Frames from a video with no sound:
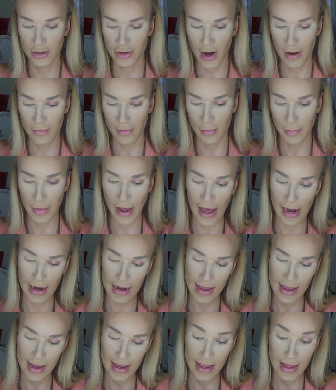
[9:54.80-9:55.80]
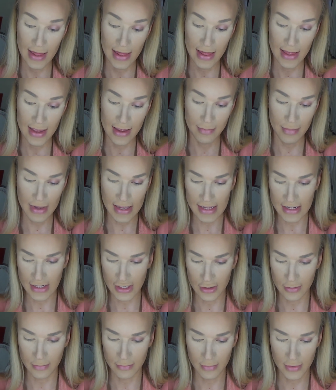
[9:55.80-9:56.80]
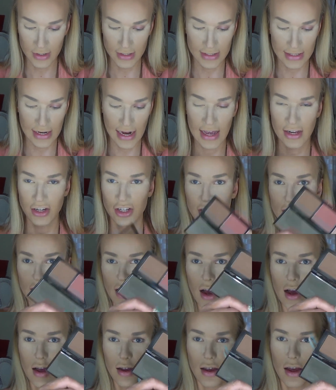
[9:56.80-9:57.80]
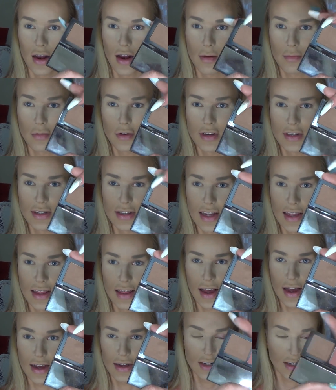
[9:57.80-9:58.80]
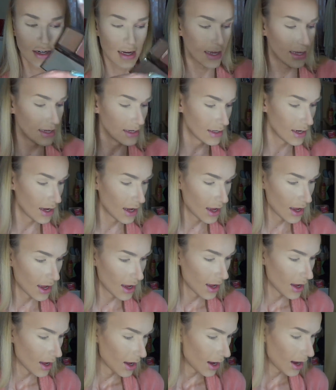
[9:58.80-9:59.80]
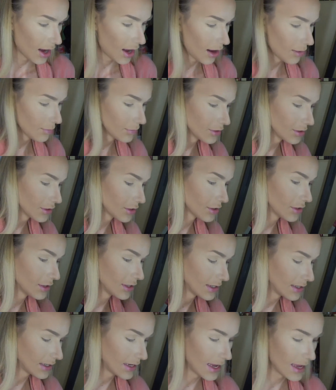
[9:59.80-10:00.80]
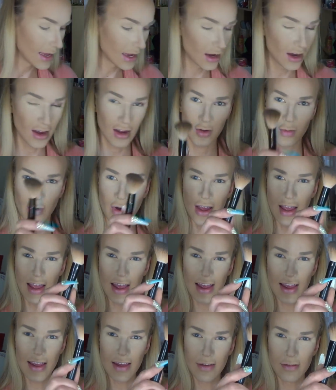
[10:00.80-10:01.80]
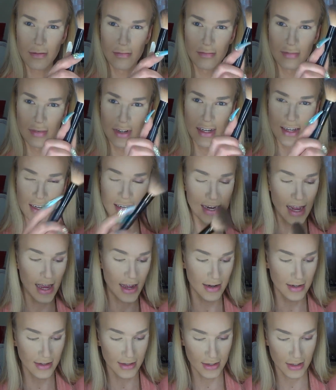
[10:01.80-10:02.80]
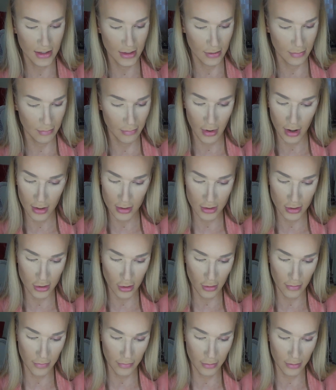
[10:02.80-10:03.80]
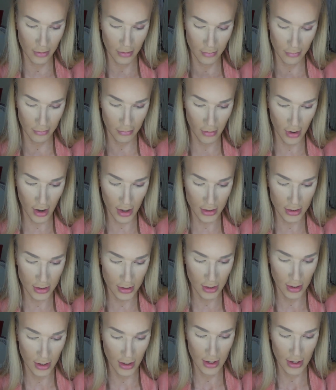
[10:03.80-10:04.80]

Travel Palette in the medium/dark, and I'm going to take that shade, and I'm just going to take quite a dense but soft brush,